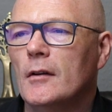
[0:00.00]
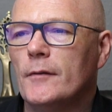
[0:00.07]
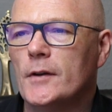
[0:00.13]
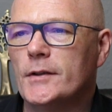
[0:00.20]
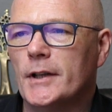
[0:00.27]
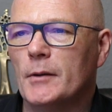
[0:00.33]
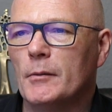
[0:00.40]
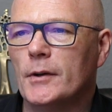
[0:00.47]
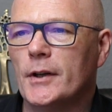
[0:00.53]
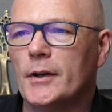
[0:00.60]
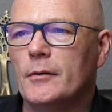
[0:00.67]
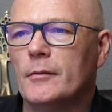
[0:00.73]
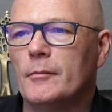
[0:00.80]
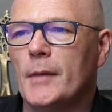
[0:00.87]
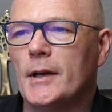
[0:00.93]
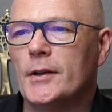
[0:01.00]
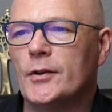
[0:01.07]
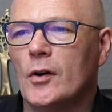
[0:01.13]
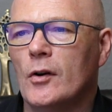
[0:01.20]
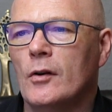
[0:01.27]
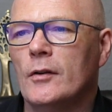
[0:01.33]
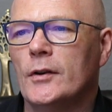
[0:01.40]
First thing you want to do, make
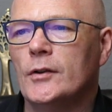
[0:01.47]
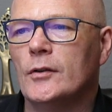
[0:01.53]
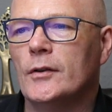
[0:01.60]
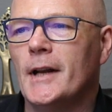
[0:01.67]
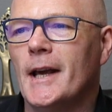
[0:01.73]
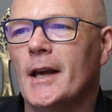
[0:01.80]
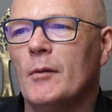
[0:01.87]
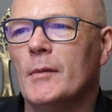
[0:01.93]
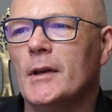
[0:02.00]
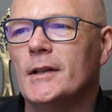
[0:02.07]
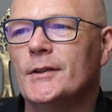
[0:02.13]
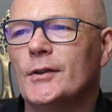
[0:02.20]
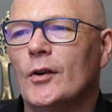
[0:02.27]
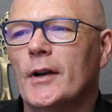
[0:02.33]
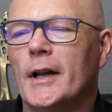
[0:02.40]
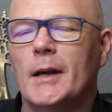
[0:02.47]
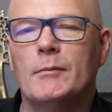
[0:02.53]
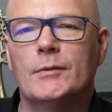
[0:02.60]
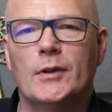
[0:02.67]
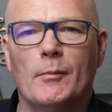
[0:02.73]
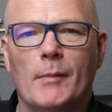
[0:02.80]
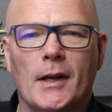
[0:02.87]
sure your name is your name.
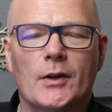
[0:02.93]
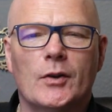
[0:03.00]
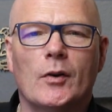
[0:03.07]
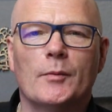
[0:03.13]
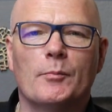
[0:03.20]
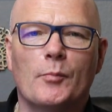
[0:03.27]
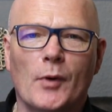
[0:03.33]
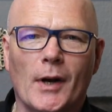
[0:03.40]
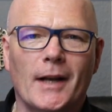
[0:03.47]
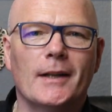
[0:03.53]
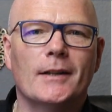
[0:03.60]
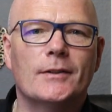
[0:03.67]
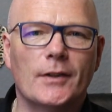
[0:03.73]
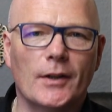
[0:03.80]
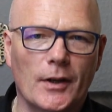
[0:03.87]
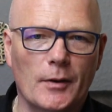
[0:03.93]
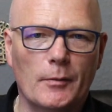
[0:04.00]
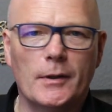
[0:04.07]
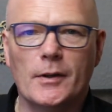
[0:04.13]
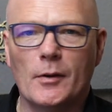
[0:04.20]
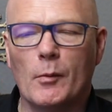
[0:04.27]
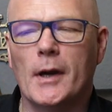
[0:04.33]
So make sure it's branded to you
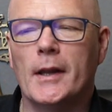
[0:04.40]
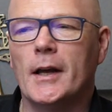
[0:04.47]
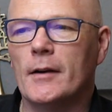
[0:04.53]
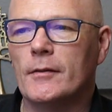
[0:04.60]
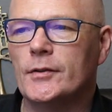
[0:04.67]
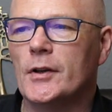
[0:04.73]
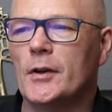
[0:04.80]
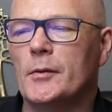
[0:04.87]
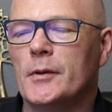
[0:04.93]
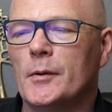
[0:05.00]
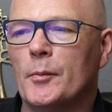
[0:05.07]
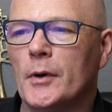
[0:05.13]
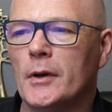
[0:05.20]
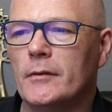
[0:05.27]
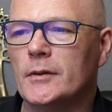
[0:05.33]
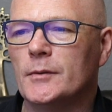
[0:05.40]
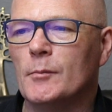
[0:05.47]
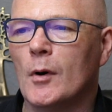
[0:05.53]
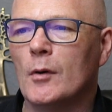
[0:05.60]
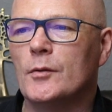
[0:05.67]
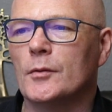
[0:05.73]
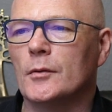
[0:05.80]
in the way that I've shown you in the previous
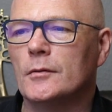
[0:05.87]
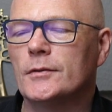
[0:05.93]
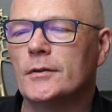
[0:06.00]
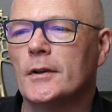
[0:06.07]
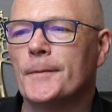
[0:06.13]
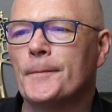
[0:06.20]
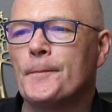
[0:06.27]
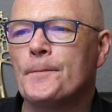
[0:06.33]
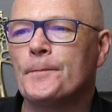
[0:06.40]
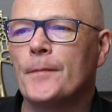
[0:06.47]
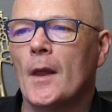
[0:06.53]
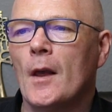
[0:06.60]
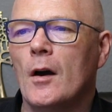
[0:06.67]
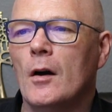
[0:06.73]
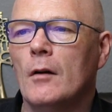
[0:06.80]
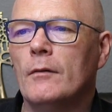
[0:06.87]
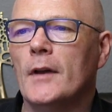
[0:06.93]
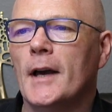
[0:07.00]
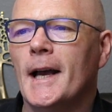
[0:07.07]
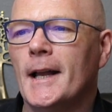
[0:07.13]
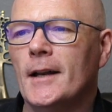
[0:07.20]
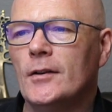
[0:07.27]
modules. On the
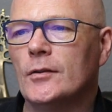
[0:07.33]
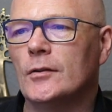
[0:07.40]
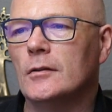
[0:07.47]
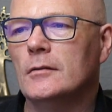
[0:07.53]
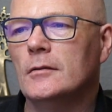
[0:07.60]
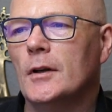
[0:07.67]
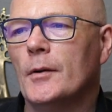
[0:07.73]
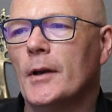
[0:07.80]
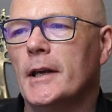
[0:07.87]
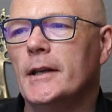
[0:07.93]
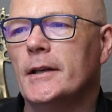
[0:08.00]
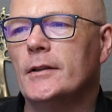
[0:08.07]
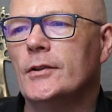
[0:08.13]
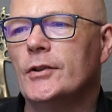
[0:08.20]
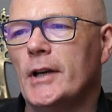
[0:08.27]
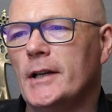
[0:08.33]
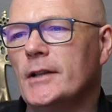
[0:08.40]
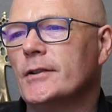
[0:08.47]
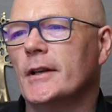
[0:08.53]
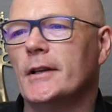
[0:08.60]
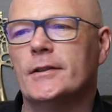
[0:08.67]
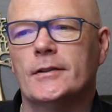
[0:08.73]
handle, okay, you can
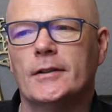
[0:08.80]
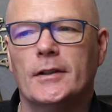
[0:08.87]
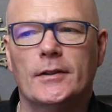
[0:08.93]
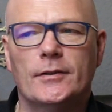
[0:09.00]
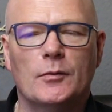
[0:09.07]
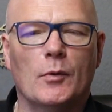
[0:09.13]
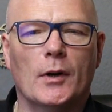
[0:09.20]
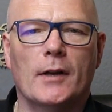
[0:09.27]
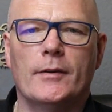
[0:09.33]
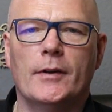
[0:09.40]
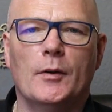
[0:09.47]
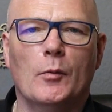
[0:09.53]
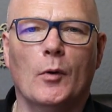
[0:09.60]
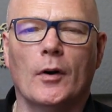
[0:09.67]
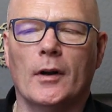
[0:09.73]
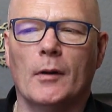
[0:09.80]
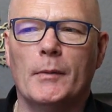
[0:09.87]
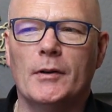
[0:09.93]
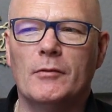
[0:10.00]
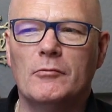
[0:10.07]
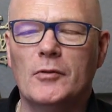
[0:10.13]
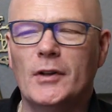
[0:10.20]
change this to whatever you want. I
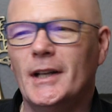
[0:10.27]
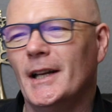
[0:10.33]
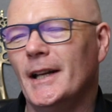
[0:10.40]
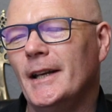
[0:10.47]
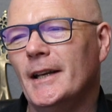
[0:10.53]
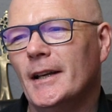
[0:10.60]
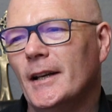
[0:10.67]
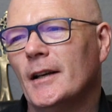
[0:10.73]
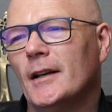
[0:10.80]
mean, really,